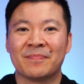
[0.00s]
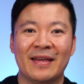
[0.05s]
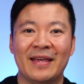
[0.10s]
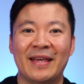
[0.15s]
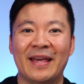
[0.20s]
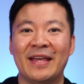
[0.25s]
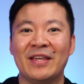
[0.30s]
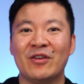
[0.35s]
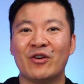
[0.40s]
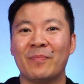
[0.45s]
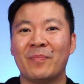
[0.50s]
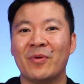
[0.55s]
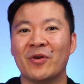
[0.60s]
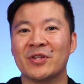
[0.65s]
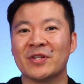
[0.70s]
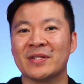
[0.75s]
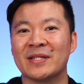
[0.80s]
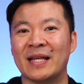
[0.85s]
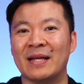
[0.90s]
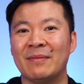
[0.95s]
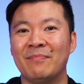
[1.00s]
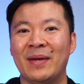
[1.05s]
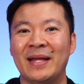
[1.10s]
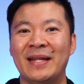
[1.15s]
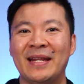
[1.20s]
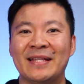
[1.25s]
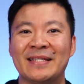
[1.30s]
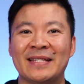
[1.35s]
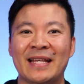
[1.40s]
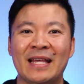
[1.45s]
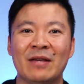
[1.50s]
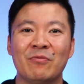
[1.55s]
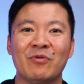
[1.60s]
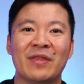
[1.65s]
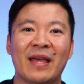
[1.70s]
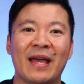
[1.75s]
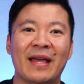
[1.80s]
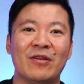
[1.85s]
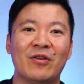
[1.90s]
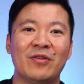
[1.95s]
Here you are purchasing BTC
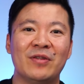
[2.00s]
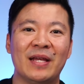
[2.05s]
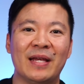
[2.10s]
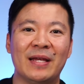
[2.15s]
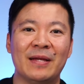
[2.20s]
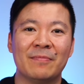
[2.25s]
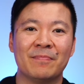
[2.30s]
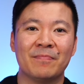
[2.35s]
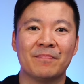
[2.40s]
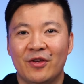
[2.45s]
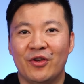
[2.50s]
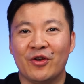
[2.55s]
with AUD.